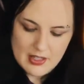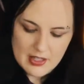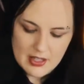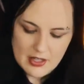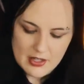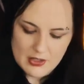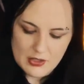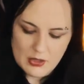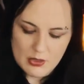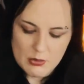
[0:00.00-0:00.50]

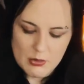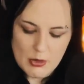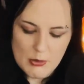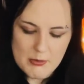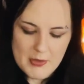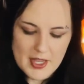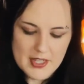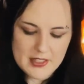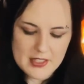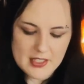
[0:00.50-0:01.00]
A new
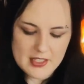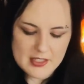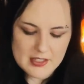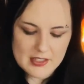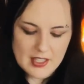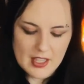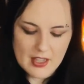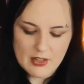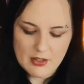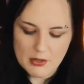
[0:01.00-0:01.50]
romantic
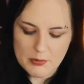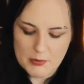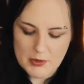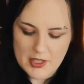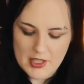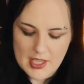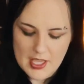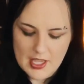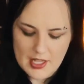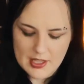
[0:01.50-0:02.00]
cycle
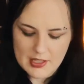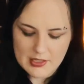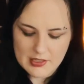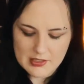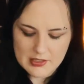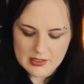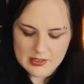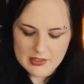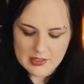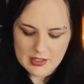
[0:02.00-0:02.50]

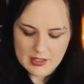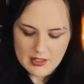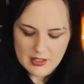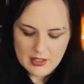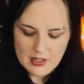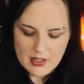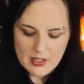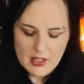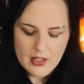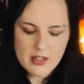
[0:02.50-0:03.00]
begins.
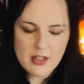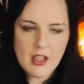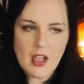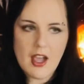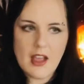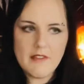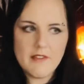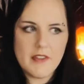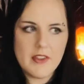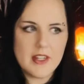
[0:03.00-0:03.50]

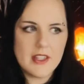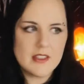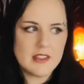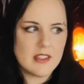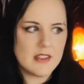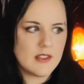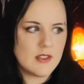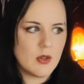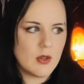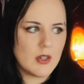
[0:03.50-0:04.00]
Confidence
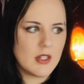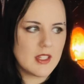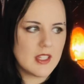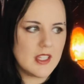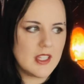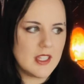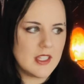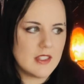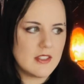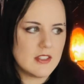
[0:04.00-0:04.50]
is your
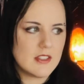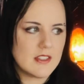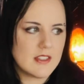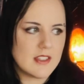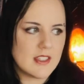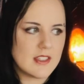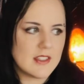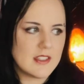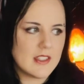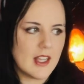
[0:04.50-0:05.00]
key to
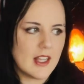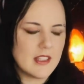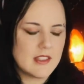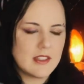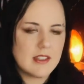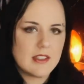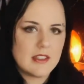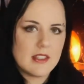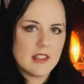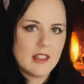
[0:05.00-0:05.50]

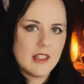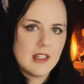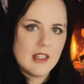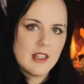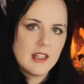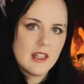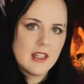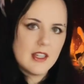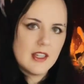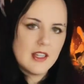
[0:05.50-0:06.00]
success.
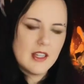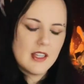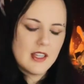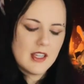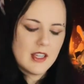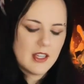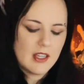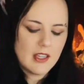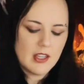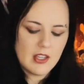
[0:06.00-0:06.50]

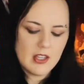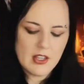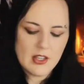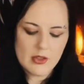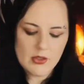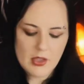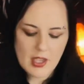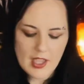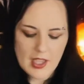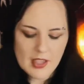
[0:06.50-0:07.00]

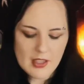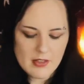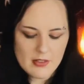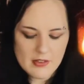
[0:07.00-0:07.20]
Okay.